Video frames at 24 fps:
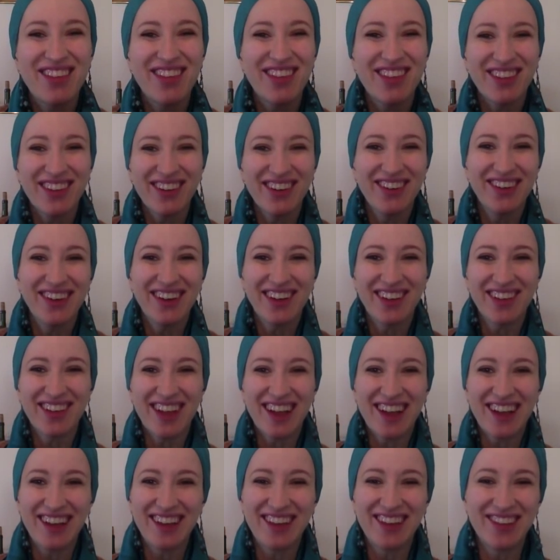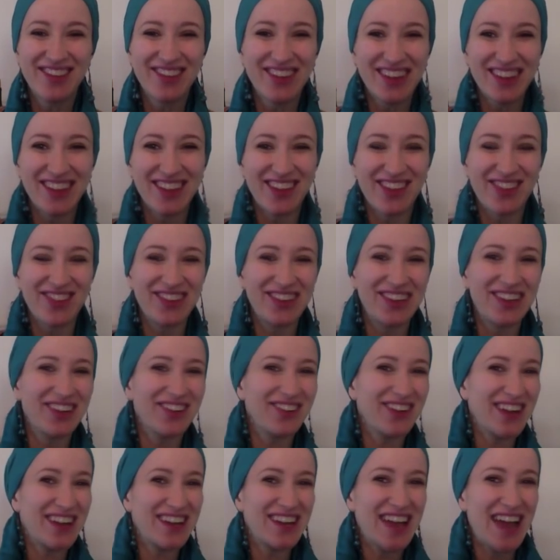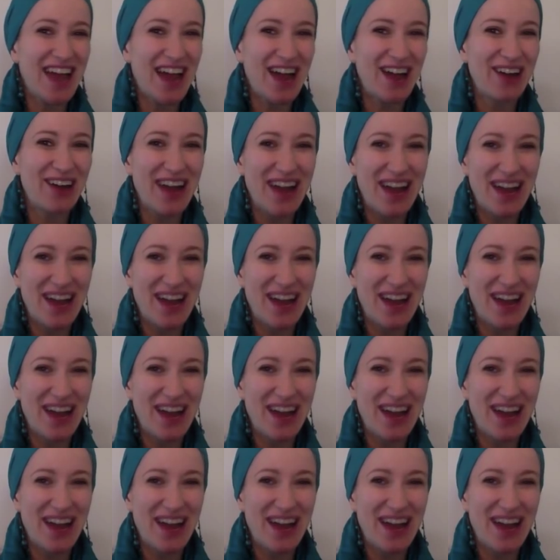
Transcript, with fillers: so excited to make this video right now,